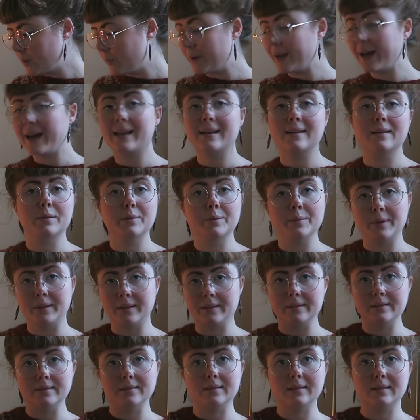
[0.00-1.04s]
We had
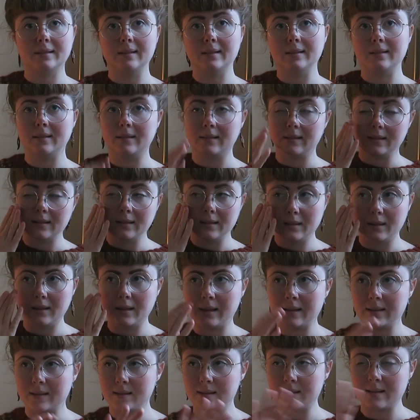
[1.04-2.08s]
one
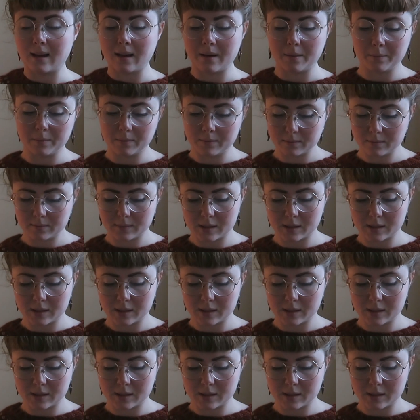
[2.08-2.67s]
like the same